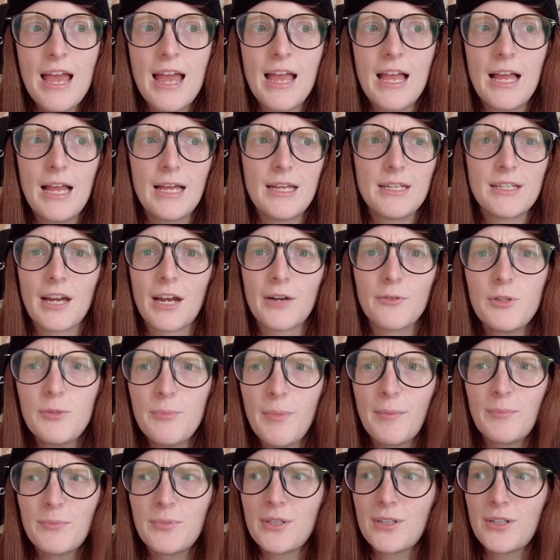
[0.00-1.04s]
And I
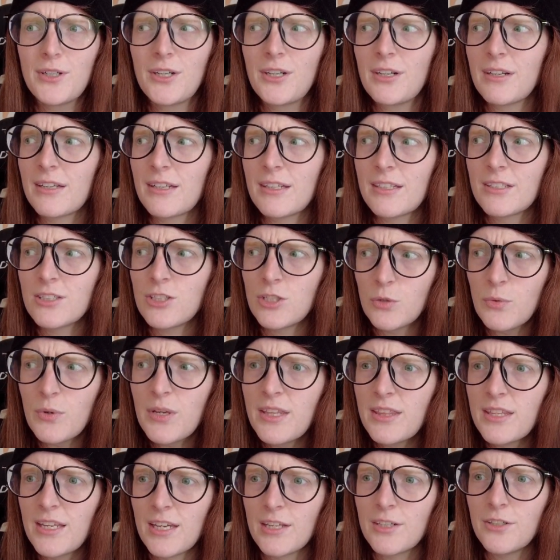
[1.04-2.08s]
remember
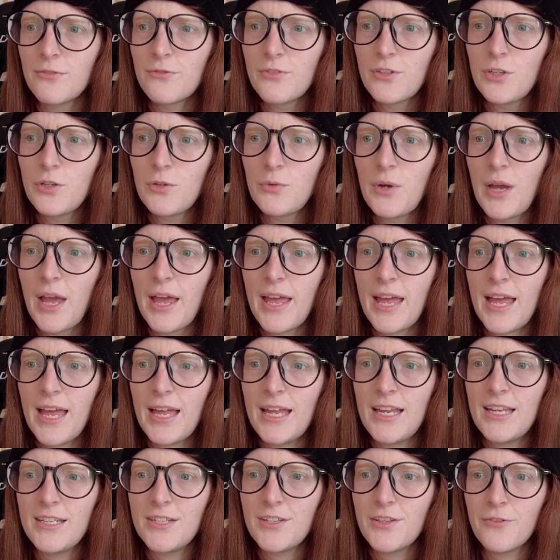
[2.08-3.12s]
doing the interview,
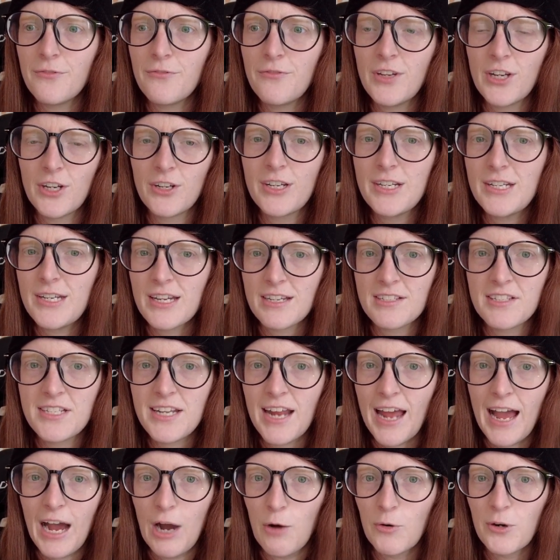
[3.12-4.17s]
and the very next
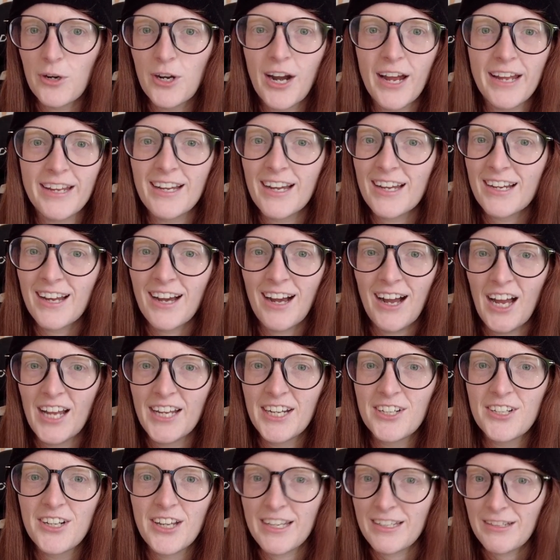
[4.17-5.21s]
hour I got
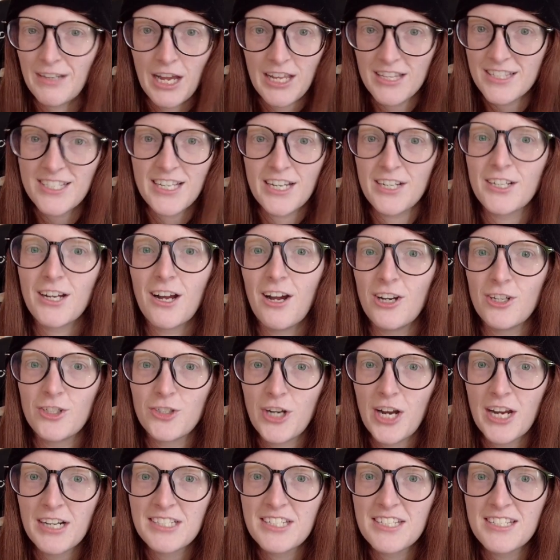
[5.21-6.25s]
hired. I got sent a
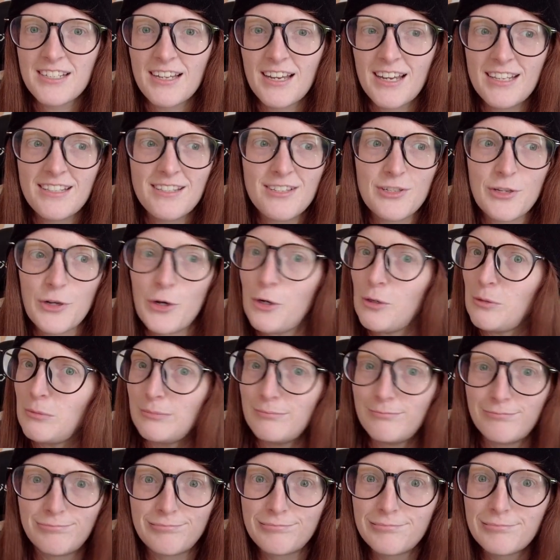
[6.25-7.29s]
contract to sign,
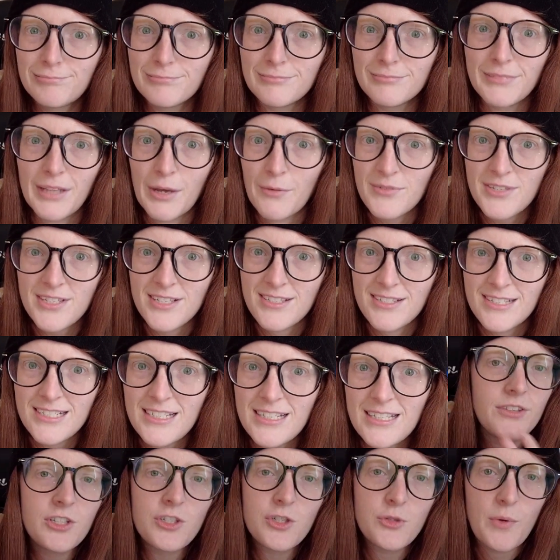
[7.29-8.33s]
so that was
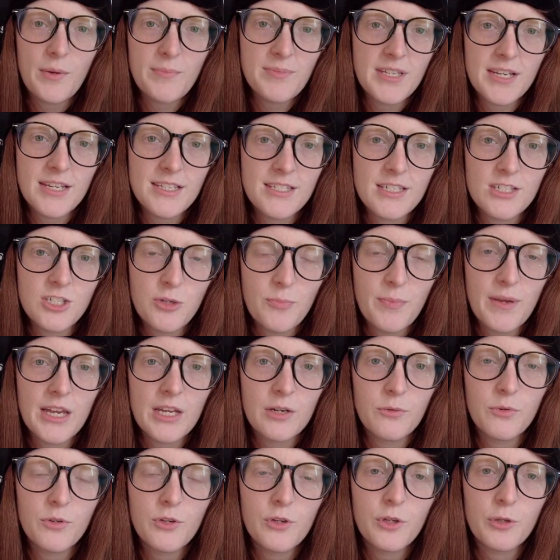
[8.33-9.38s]
easy. There's websites in
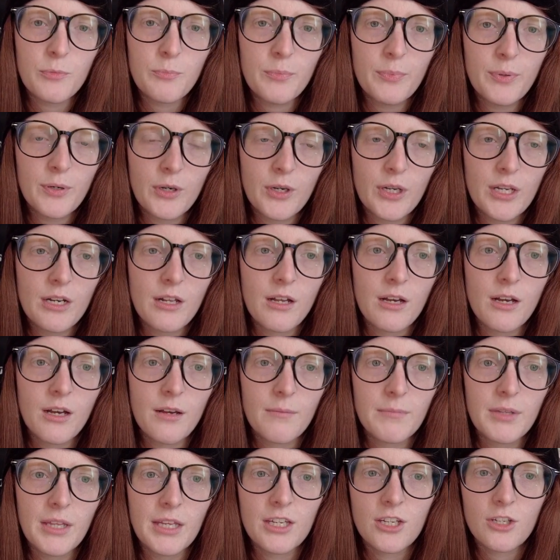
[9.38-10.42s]
Japan where you can put
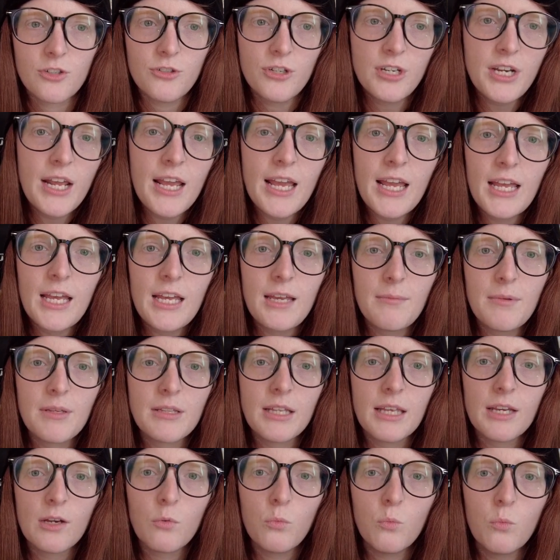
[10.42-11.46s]
like your name and
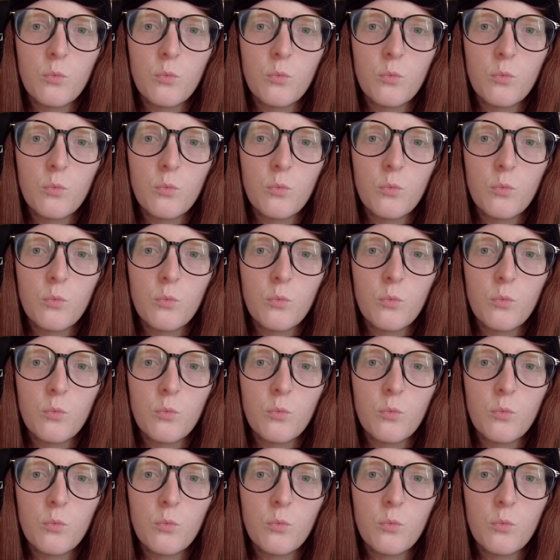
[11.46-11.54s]
like